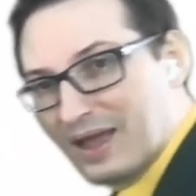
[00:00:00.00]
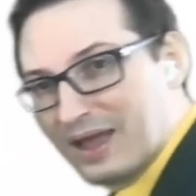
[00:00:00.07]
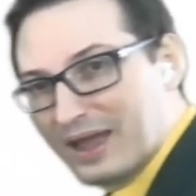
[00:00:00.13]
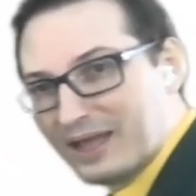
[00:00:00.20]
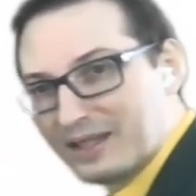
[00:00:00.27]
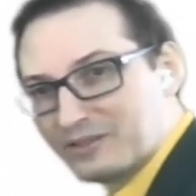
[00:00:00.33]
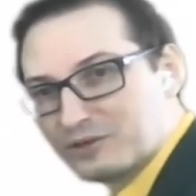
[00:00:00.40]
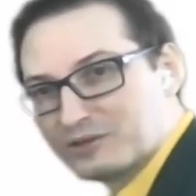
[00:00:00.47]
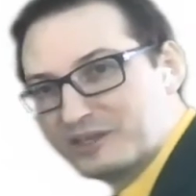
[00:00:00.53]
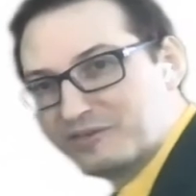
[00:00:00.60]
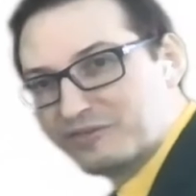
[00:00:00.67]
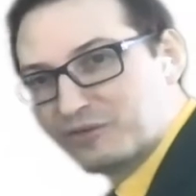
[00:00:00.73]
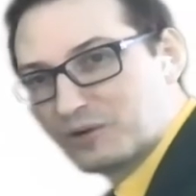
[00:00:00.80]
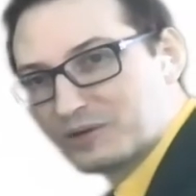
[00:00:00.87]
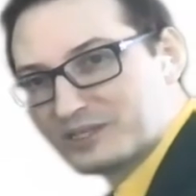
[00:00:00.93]
And the
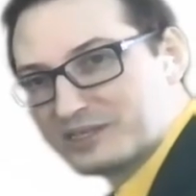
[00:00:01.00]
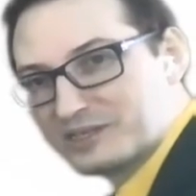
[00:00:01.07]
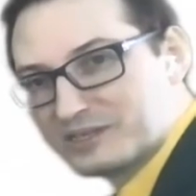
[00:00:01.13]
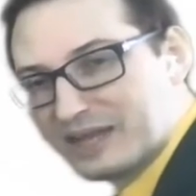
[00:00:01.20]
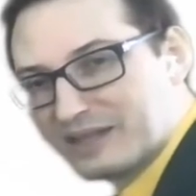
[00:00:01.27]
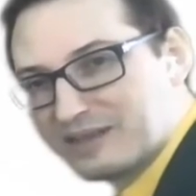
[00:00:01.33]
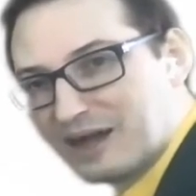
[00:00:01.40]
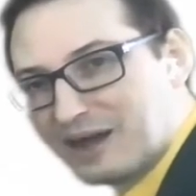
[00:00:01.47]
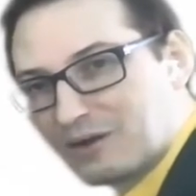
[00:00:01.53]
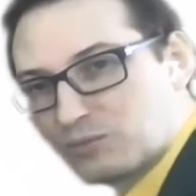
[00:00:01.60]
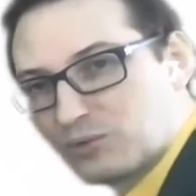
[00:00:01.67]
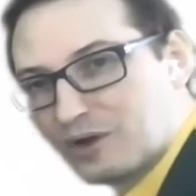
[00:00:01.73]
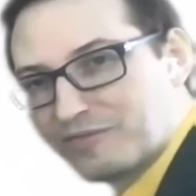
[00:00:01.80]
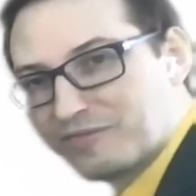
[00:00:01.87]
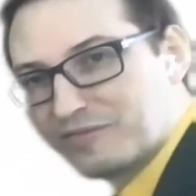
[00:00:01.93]
default is that they are
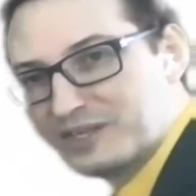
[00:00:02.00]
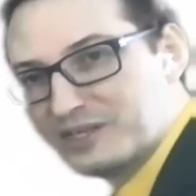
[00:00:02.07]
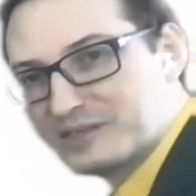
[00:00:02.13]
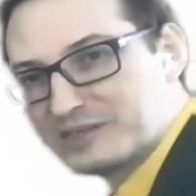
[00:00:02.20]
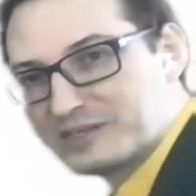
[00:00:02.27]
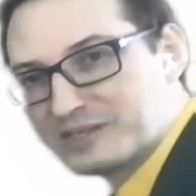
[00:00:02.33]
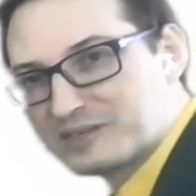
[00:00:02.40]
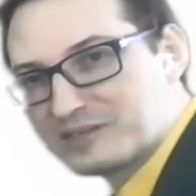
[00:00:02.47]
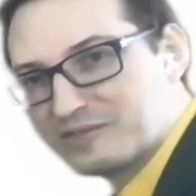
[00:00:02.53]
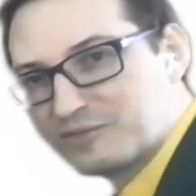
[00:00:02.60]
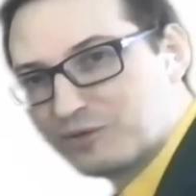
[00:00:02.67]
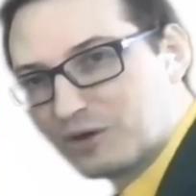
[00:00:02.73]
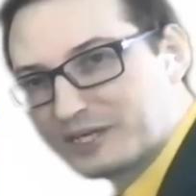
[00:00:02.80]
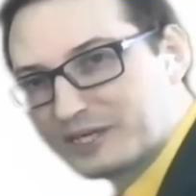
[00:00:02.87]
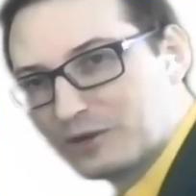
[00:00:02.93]
roughly
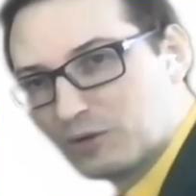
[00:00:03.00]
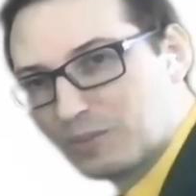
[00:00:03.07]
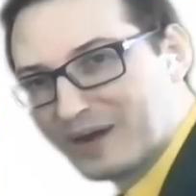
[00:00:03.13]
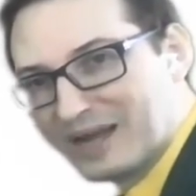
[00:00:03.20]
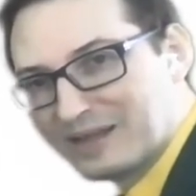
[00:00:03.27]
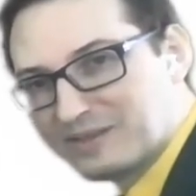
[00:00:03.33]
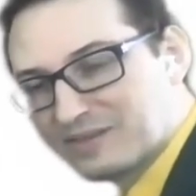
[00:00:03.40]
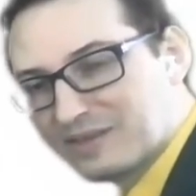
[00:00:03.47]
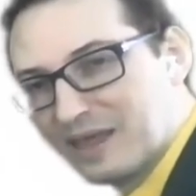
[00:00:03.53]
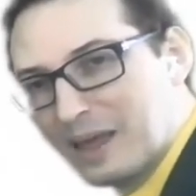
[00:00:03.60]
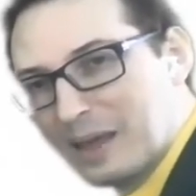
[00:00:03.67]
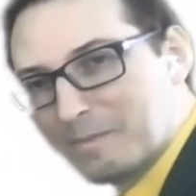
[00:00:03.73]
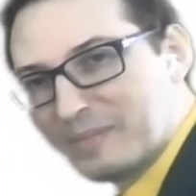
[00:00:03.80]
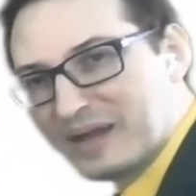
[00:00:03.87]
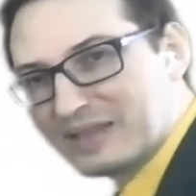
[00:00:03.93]
64 kilobytes,
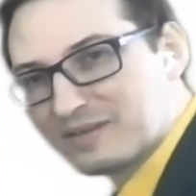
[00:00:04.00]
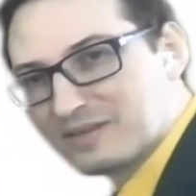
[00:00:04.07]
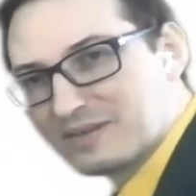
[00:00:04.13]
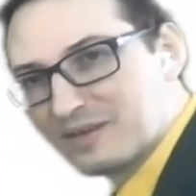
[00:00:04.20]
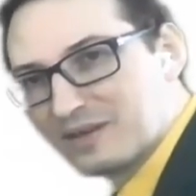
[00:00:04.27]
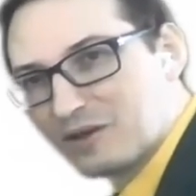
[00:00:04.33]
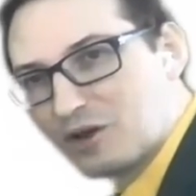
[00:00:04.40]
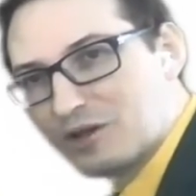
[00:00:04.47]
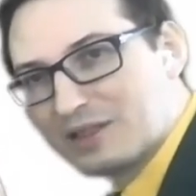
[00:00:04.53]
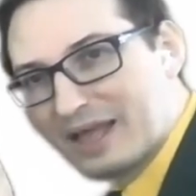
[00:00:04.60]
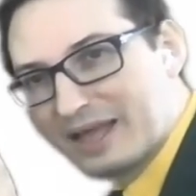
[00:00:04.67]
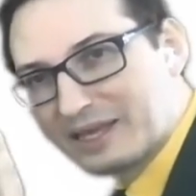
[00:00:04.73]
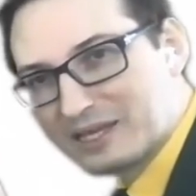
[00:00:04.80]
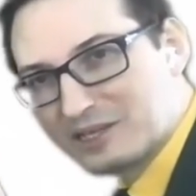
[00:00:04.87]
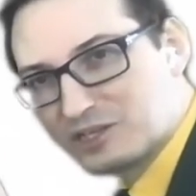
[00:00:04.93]
but
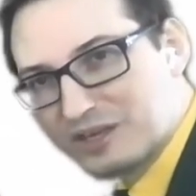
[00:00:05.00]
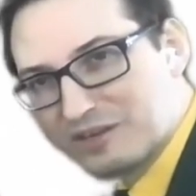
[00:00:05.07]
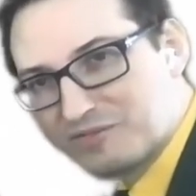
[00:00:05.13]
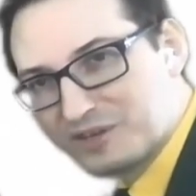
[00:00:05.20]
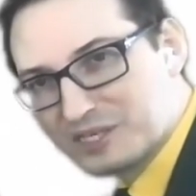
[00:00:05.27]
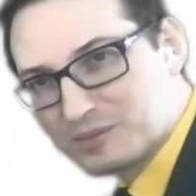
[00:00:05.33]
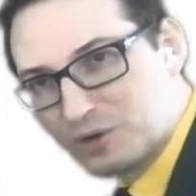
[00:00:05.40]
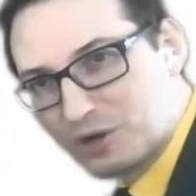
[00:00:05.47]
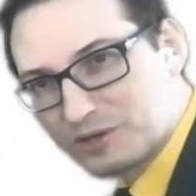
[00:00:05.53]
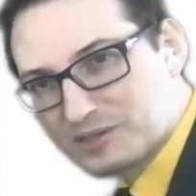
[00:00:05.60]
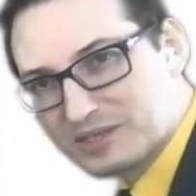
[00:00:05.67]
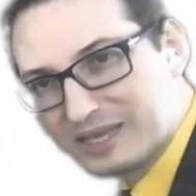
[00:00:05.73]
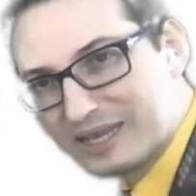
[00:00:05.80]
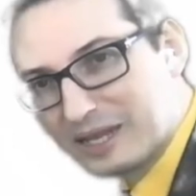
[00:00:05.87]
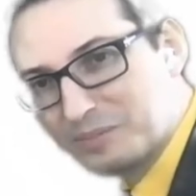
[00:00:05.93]
unlike HDFS blocks,
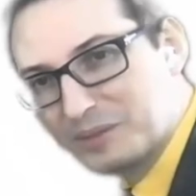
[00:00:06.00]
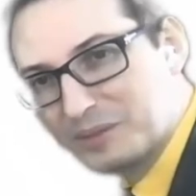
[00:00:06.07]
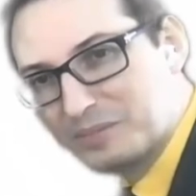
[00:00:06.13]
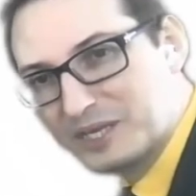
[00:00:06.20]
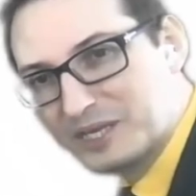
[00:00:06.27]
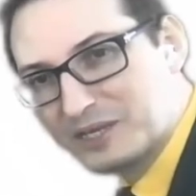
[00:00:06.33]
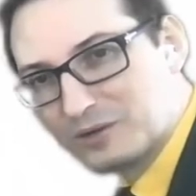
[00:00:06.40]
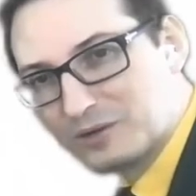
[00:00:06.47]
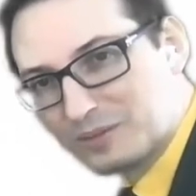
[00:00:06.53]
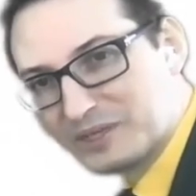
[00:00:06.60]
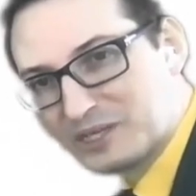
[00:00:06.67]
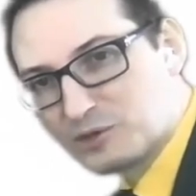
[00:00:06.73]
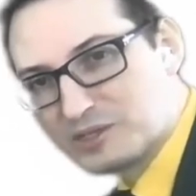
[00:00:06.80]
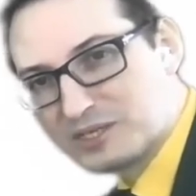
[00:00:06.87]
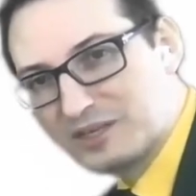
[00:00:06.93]
they can be bigger
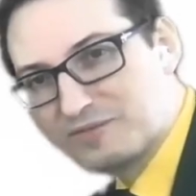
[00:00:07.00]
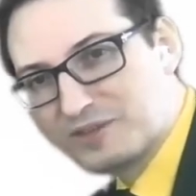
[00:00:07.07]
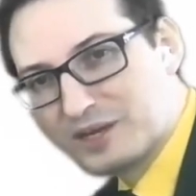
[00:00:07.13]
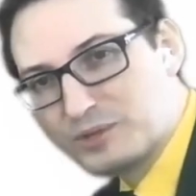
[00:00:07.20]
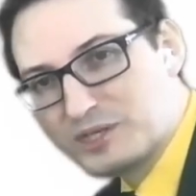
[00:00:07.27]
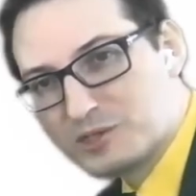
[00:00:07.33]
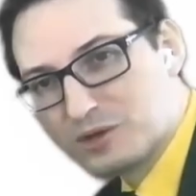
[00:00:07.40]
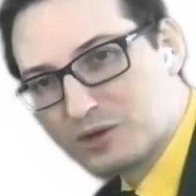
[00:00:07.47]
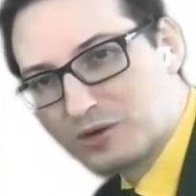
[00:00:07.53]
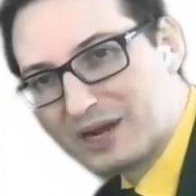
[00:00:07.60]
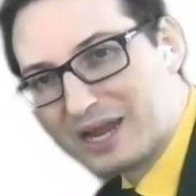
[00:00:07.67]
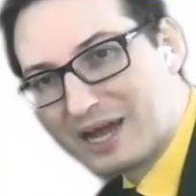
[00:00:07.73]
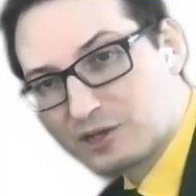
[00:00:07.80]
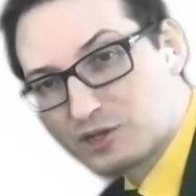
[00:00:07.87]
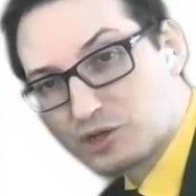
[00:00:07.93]
because if there is a
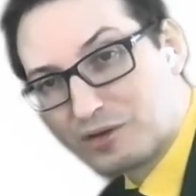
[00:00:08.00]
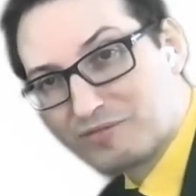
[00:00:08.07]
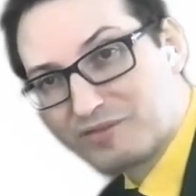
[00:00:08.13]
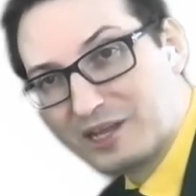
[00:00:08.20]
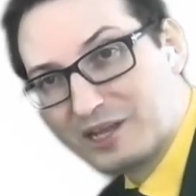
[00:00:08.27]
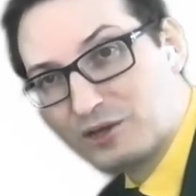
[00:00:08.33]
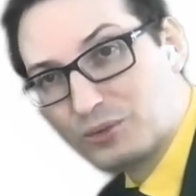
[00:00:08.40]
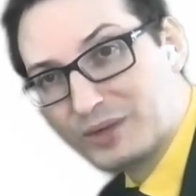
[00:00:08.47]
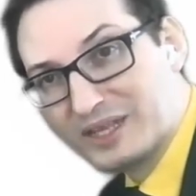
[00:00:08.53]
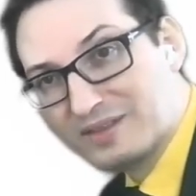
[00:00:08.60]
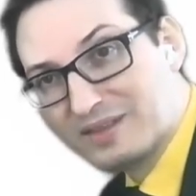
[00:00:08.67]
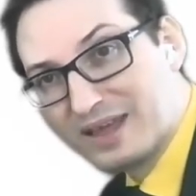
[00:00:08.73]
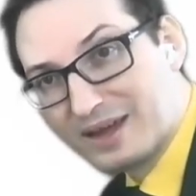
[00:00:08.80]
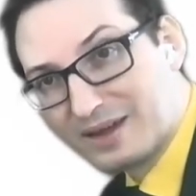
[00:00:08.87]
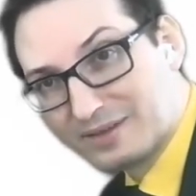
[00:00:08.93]
larger value in
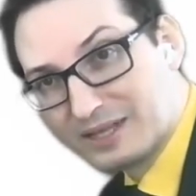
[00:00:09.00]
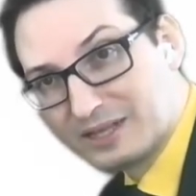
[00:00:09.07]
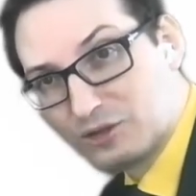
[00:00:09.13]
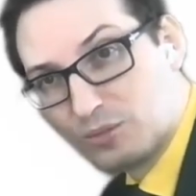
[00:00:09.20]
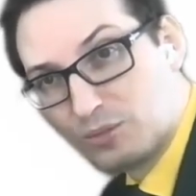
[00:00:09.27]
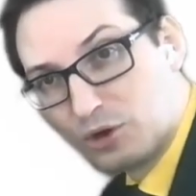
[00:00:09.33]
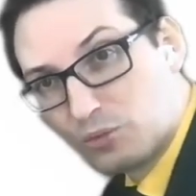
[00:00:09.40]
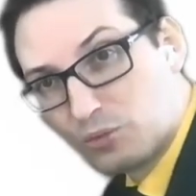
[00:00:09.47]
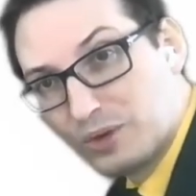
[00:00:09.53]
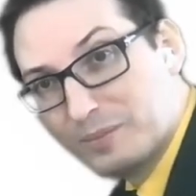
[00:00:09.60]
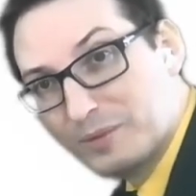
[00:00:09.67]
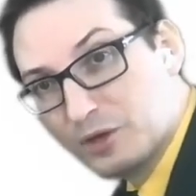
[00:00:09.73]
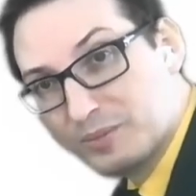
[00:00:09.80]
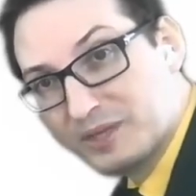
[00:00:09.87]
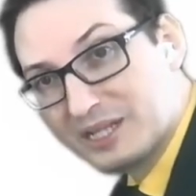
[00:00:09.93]
there, then the block will
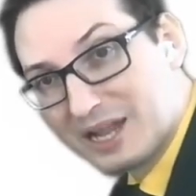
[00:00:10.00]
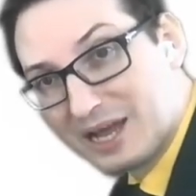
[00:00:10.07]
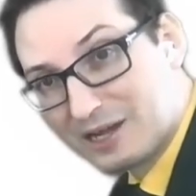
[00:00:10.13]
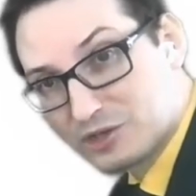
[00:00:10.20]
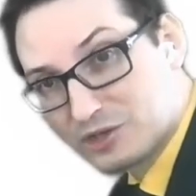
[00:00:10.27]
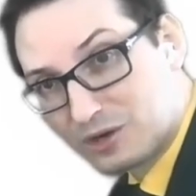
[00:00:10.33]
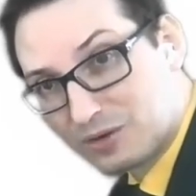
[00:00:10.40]
be a bit larger,